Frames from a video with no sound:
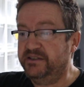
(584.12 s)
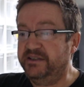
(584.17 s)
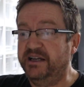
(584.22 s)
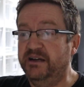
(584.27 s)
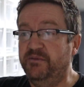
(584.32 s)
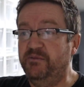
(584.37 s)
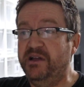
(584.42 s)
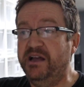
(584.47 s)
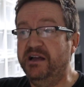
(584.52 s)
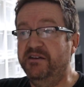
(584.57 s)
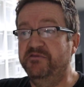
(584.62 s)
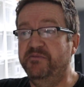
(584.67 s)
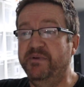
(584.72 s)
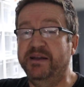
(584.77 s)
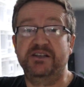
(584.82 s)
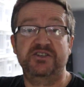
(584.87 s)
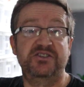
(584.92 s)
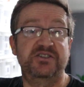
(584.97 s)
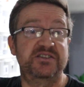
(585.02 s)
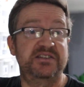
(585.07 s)
Now we have
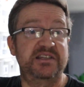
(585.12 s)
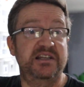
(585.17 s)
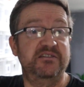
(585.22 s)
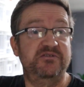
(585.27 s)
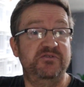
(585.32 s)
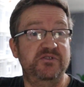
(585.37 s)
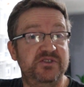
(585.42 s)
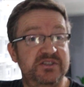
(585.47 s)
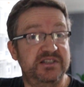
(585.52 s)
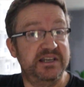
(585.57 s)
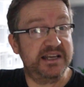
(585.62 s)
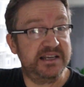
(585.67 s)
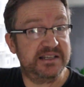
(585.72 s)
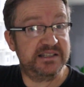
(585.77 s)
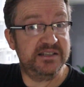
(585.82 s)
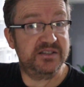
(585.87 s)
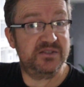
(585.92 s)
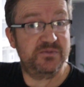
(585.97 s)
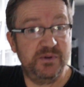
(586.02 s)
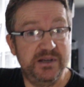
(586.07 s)
managed to sell a few snakes
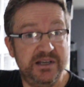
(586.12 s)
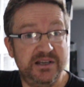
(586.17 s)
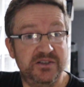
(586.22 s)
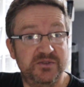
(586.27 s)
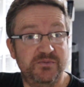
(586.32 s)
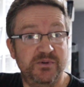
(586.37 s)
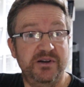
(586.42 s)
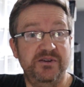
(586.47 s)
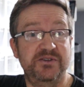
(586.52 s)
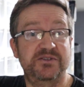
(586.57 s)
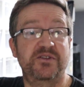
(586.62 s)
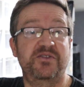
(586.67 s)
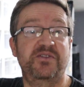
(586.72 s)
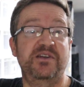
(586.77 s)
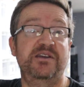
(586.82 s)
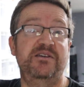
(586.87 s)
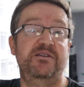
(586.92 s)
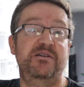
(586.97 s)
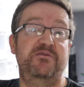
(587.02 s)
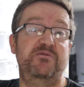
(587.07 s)
this week as well so
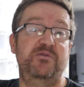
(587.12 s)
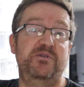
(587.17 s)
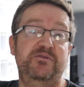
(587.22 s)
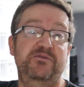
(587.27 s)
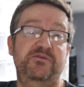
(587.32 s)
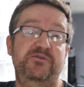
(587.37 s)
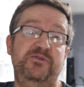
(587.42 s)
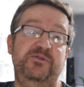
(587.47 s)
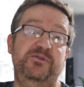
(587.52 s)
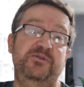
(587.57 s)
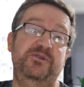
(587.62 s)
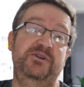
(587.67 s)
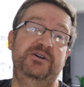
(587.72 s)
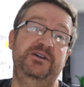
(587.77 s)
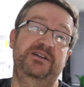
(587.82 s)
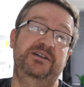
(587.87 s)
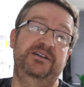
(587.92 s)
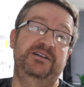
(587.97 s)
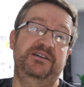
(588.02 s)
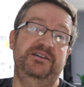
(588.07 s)
thank you everyone for
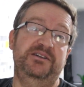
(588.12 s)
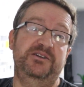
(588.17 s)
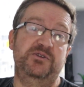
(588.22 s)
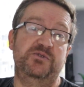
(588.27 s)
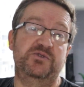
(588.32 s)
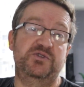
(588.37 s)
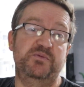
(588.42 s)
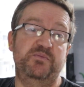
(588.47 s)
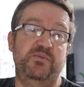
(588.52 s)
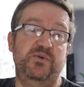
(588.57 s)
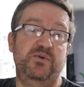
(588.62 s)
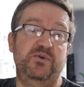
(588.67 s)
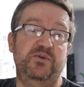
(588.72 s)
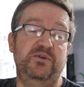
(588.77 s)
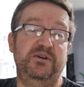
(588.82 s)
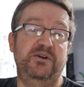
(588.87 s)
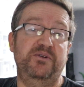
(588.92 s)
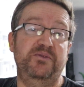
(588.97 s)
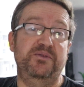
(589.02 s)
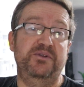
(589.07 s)
your
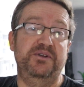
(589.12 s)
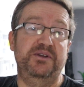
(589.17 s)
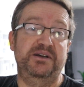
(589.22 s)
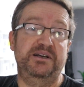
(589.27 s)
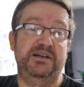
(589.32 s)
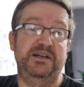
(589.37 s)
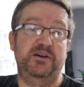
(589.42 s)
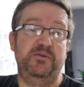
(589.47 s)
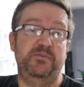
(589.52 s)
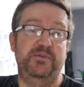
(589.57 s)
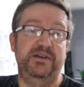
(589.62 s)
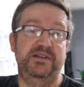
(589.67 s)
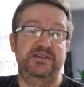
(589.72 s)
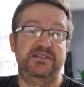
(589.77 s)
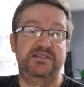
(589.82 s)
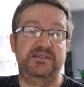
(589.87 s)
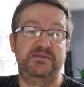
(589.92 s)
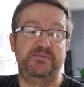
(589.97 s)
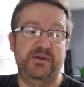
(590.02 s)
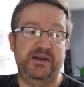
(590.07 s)
support on uh, helping
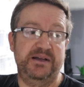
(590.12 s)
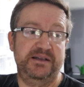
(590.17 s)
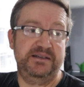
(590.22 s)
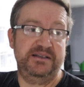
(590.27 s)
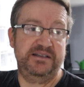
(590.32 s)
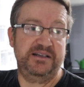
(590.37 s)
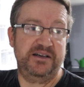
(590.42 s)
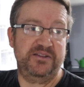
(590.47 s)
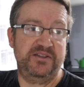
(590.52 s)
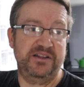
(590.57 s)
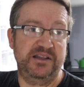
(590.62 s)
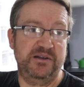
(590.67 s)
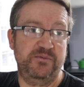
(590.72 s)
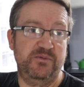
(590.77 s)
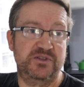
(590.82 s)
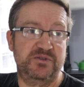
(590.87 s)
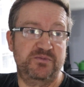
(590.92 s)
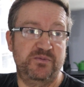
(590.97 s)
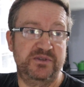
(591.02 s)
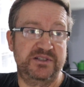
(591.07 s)
us and uh, I think there
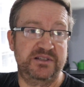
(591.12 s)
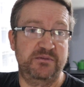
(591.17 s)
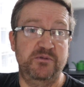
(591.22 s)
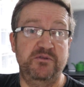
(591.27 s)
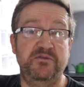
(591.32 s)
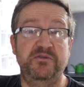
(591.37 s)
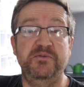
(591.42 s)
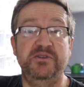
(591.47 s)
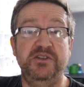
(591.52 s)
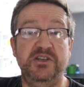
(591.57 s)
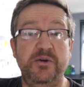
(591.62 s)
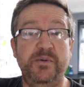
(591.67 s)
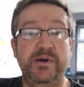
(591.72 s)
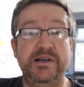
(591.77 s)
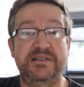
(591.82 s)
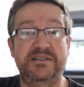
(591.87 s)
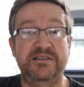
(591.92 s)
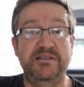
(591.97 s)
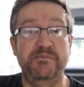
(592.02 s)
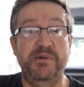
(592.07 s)
was someone from the
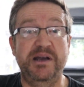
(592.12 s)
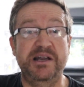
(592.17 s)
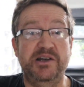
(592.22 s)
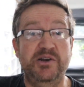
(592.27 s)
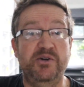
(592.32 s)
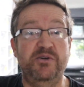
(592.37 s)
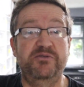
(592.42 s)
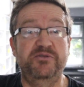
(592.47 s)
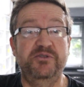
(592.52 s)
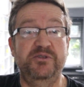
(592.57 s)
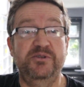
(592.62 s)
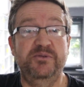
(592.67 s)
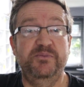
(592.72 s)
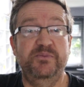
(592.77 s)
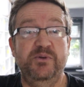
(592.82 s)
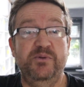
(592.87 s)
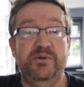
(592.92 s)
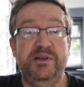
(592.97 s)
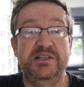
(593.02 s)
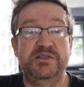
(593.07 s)
US that made an offer
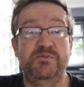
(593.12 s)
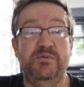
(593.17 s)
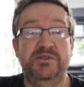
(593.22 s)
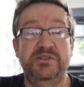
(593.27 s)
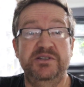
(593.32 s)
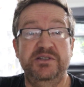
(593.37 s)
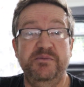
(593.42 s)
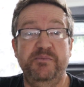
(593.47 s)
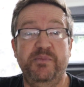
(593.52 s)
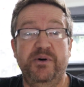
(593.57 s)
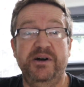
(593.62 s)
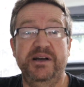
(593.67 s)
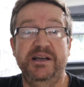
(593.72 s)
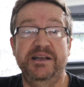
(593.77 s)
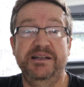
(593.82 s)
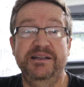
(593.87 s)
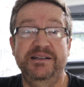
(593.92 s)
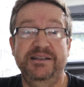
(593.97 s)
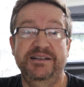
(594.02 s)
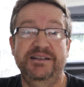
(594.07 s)
or at least wanted to
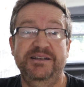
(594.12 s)
buy